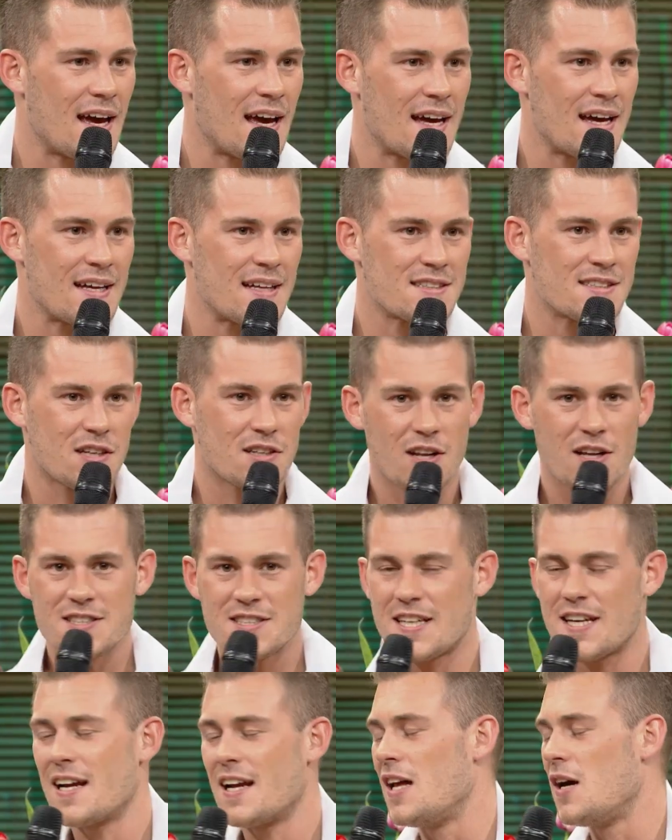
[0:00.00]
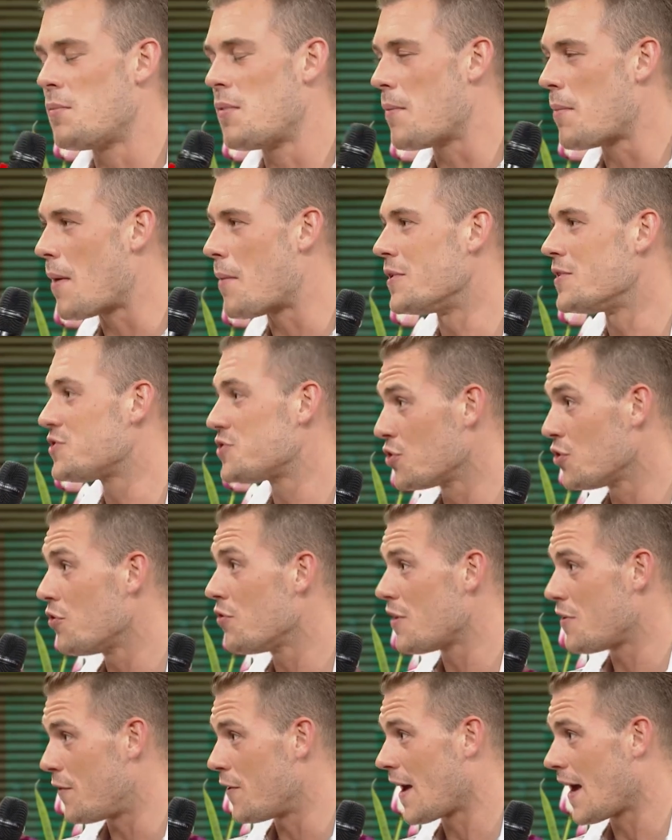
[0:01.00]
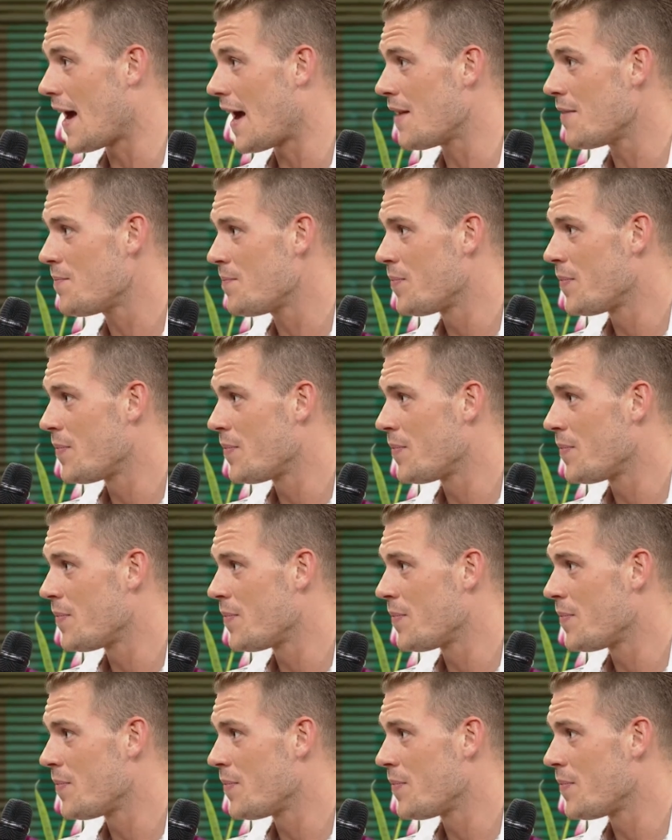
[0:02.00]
And I'd like to tell you a little bit about my story if I can.